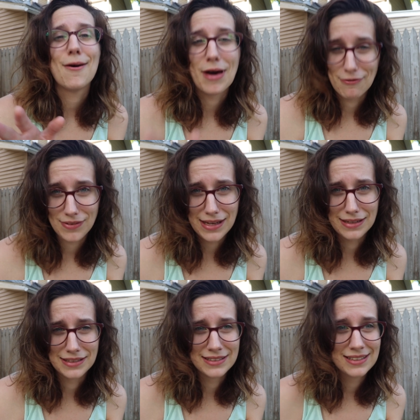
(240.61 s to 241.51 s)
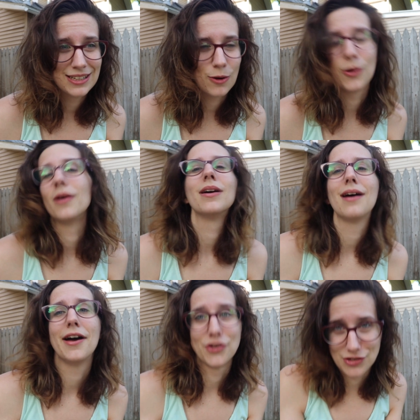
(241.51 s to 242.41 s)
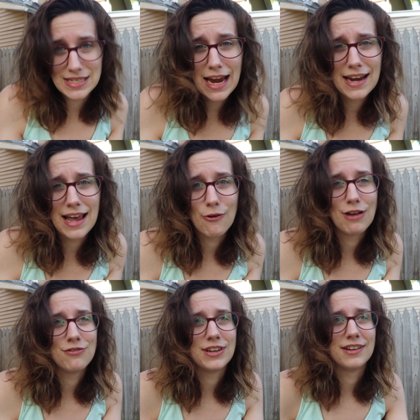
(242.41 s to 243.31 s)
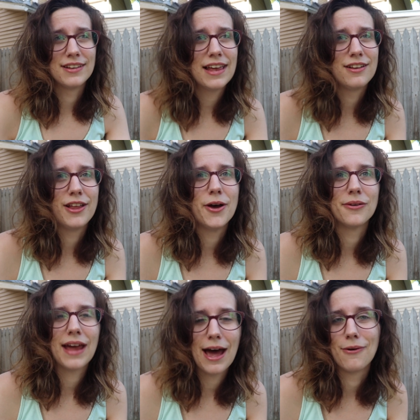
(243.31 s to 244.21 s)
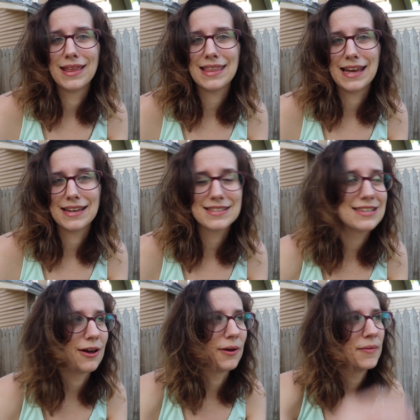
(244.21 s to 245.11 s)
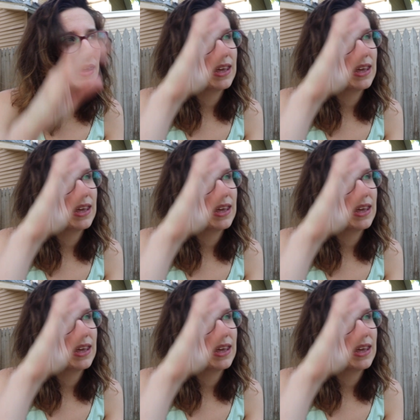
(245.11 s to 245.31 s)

how I feel or understand how I feel, let alone how I think. So